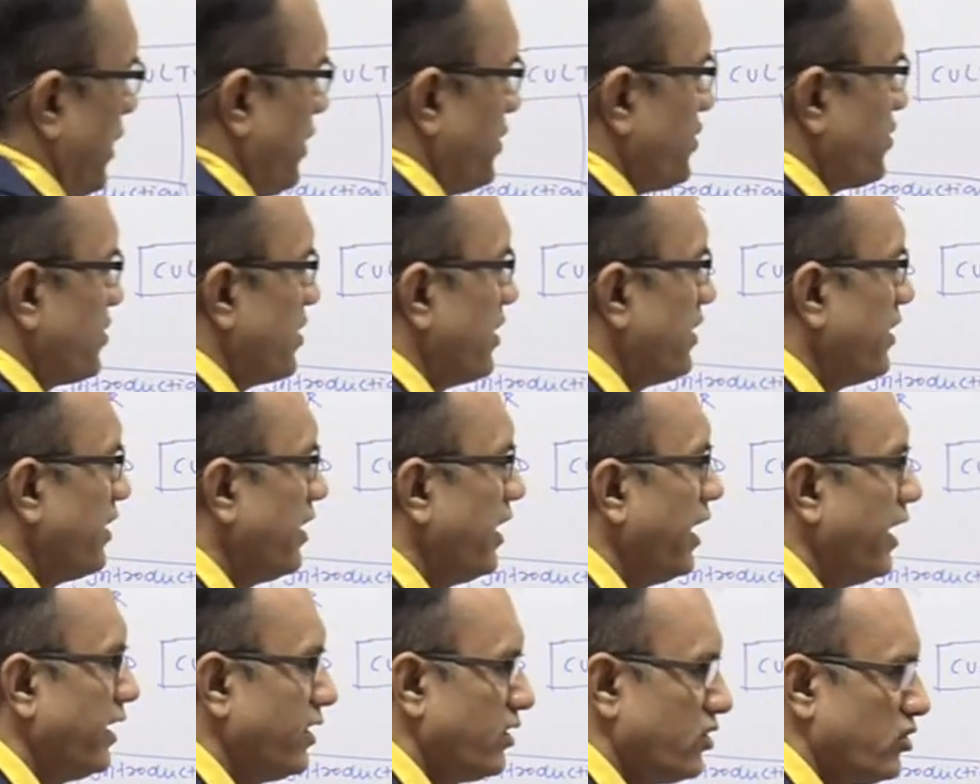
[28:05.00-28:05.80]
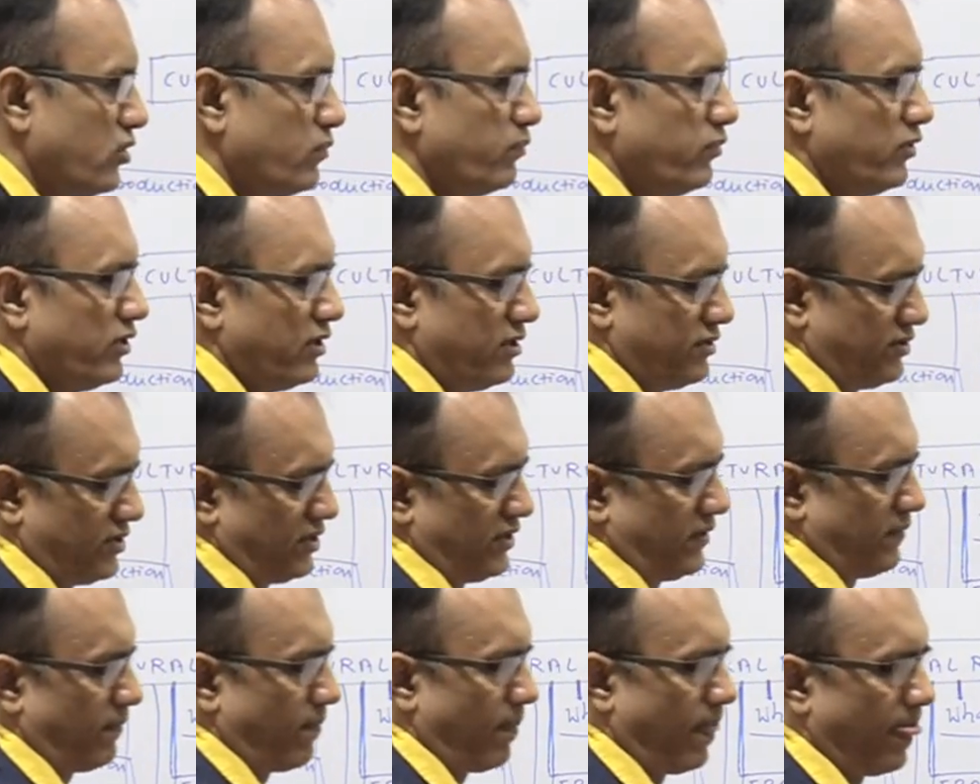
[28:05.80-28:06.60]
study
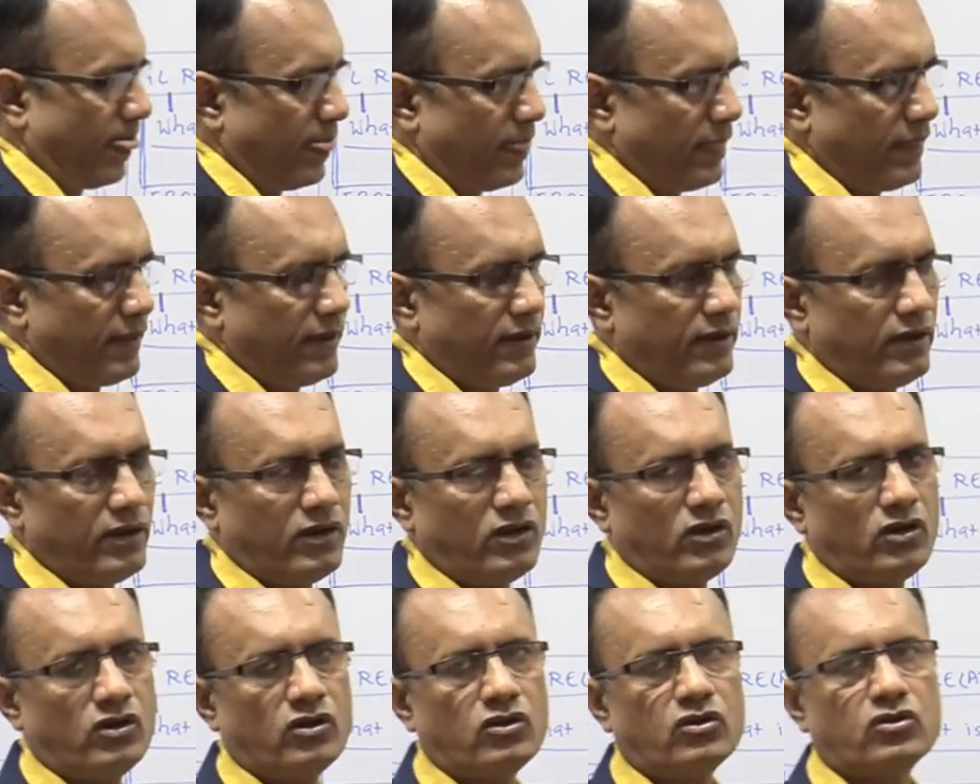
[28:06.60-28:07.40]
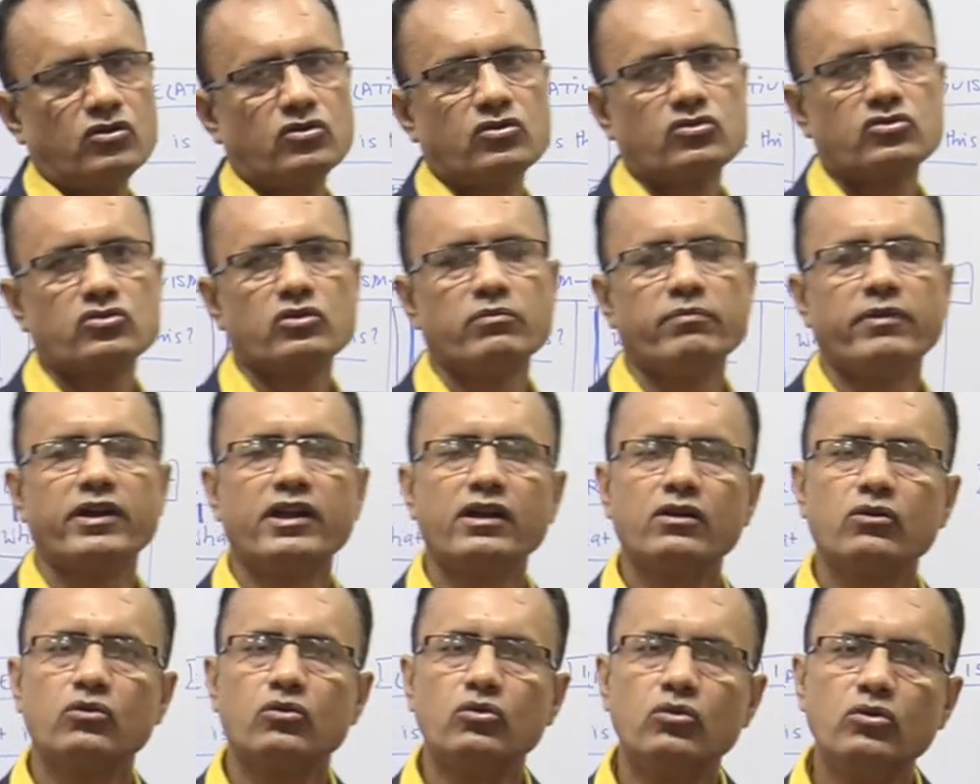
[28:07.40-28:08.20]
anthropology, so
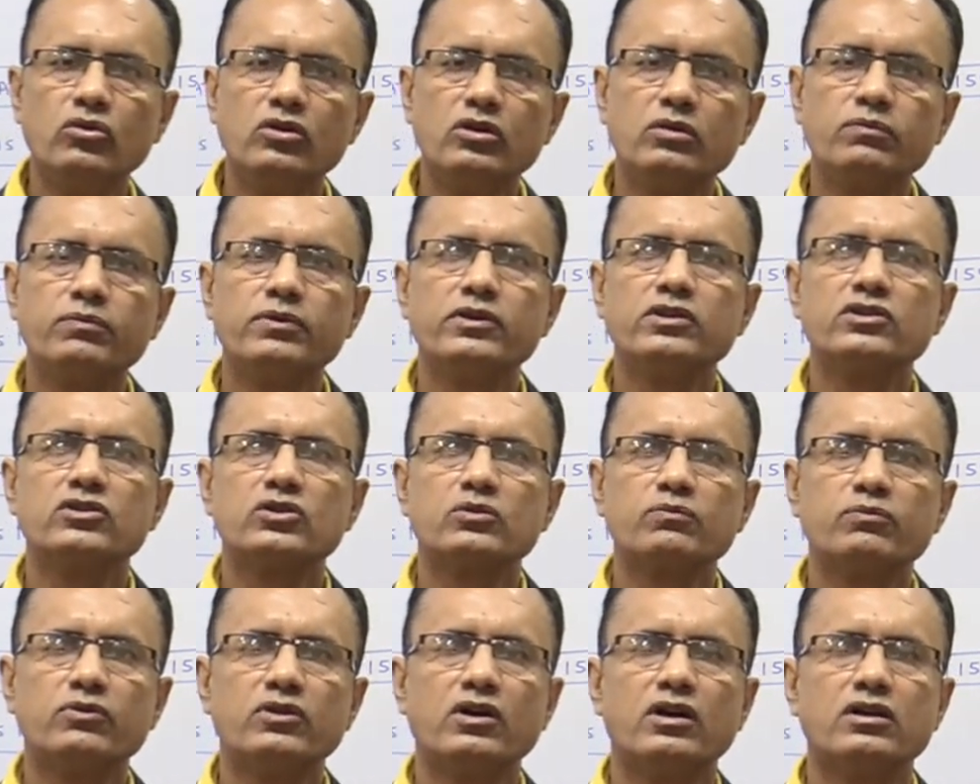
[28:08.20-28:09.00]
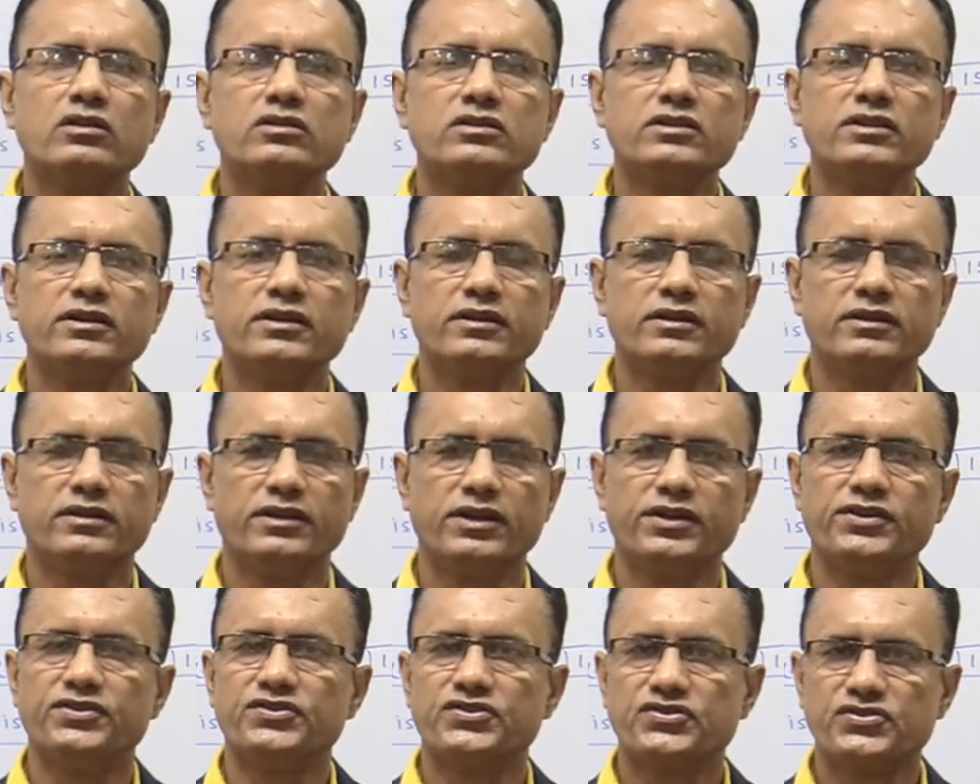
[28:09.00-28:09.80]
main goal of anthropology
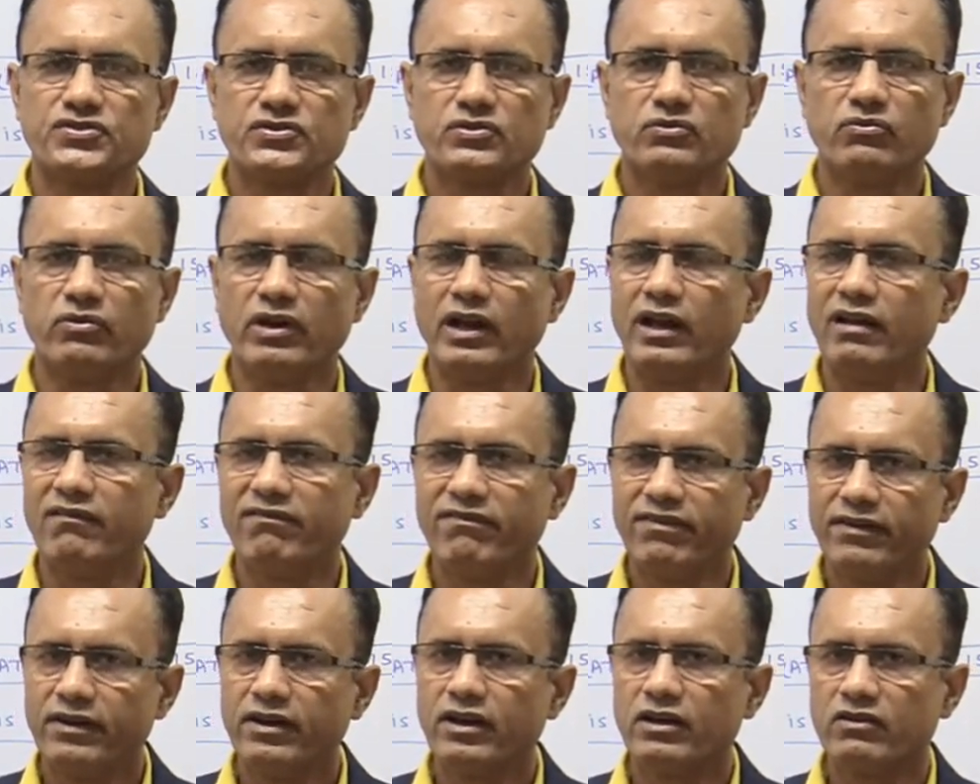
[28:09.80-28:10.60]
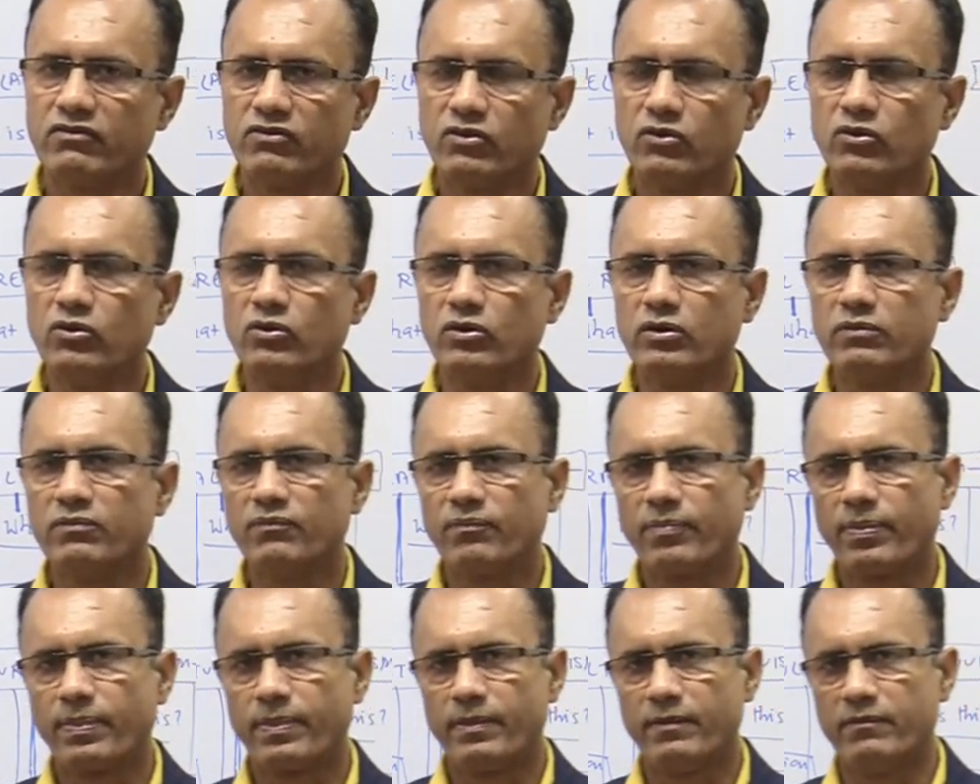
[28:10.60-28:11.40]
is welfare for
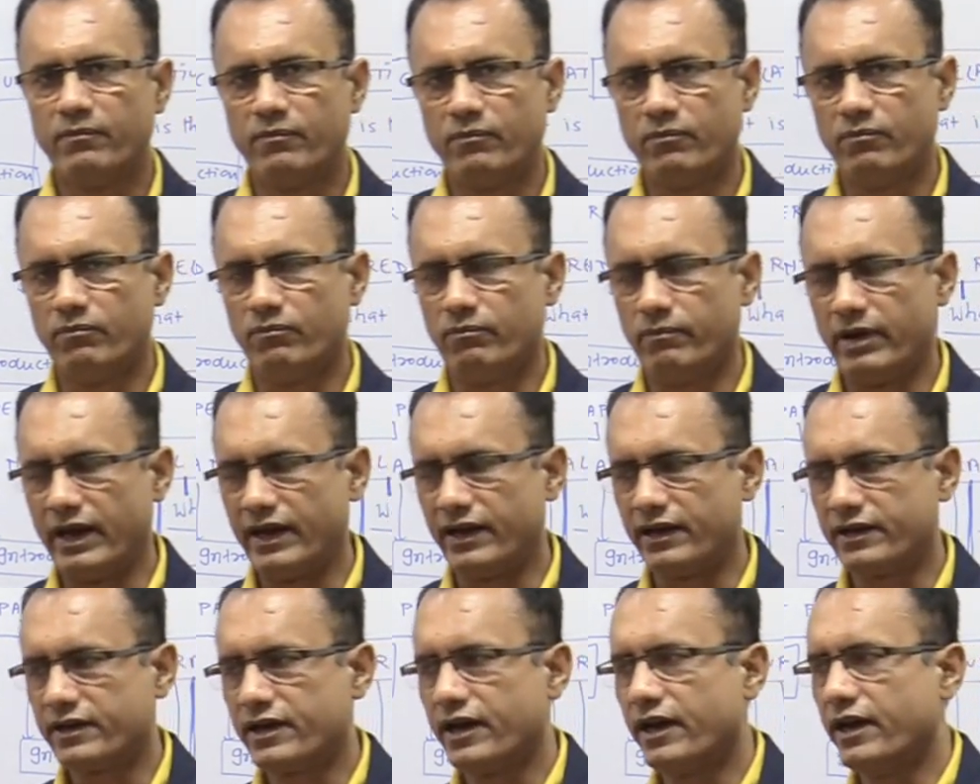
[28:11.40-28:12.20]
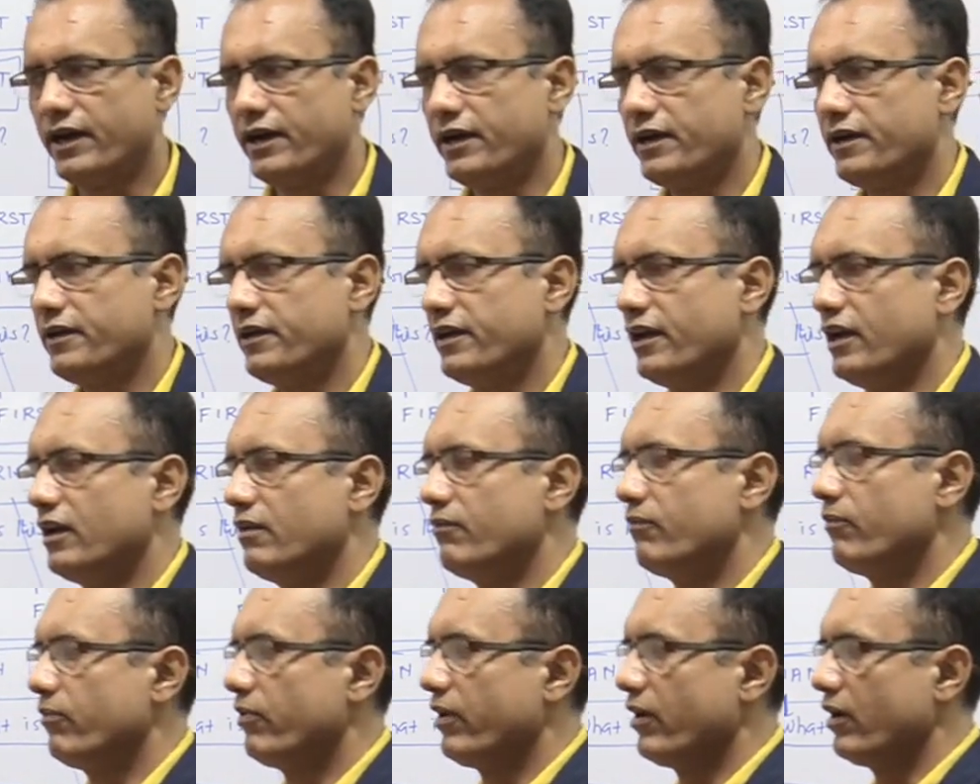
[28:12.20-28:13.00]
mankind,
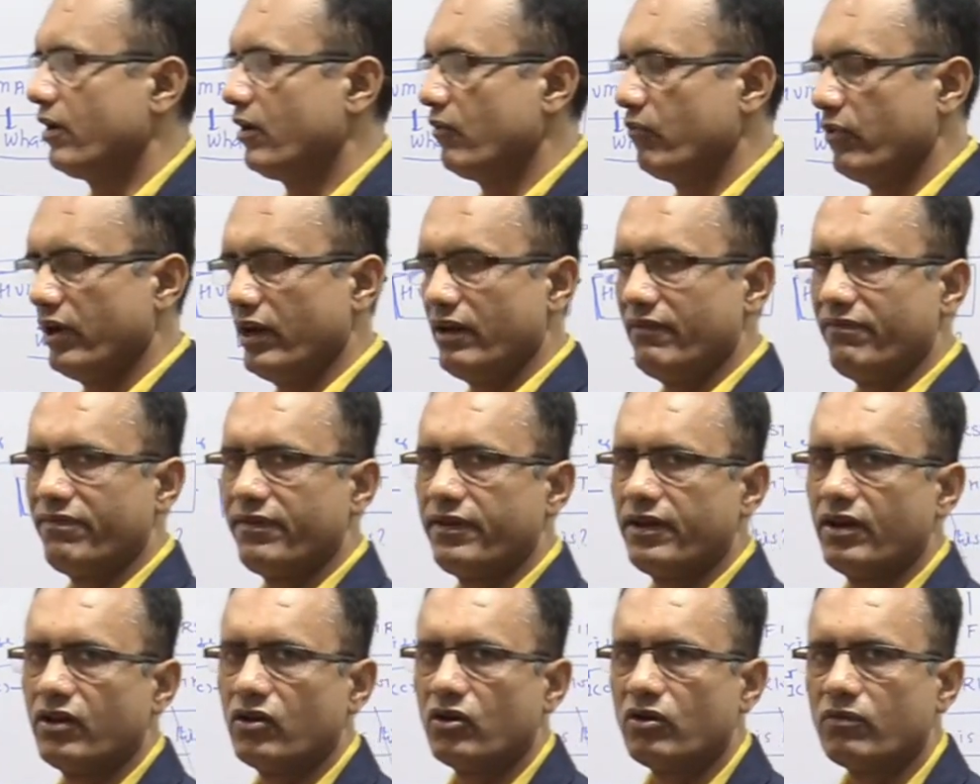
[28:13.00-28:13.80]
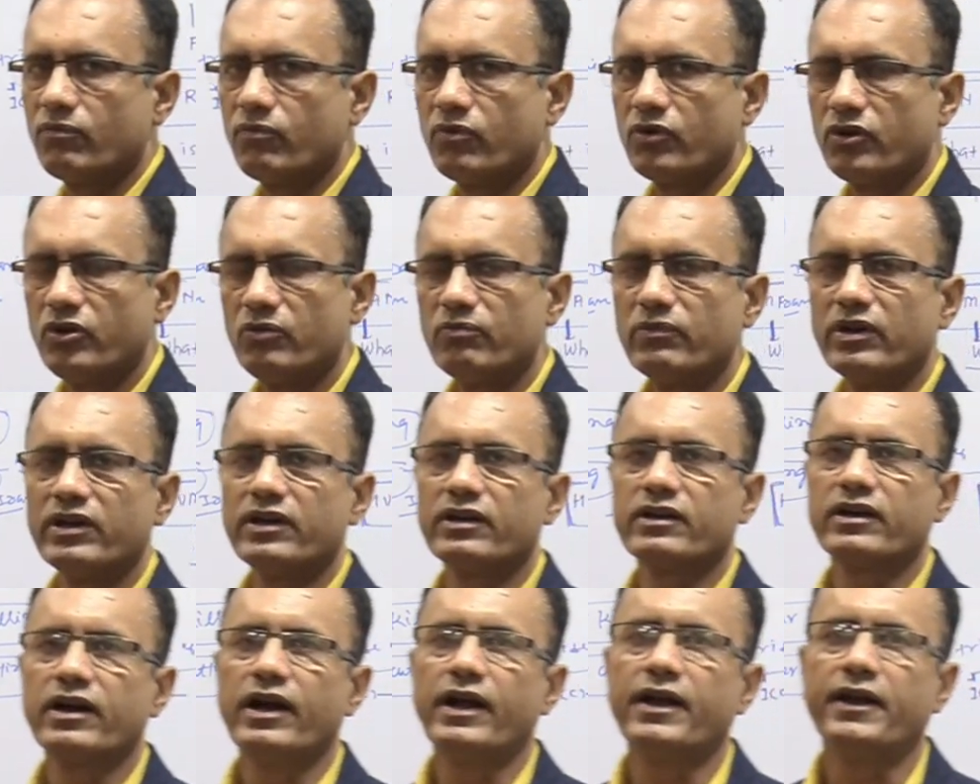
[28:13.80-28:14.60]
welfare of
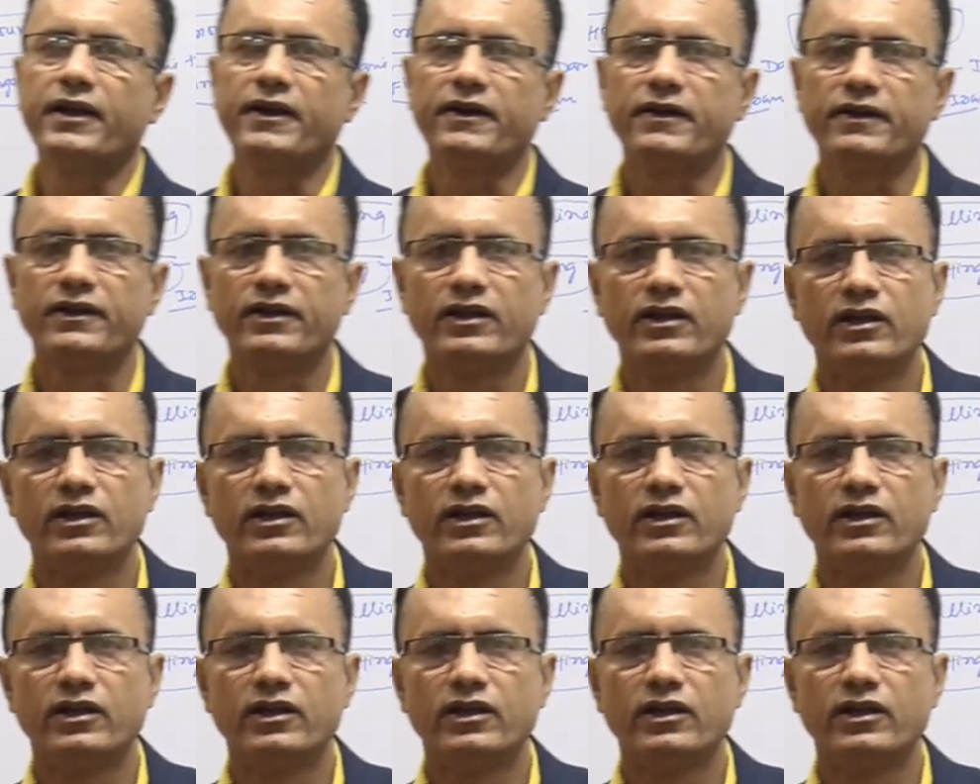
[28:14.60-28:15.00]
humankind,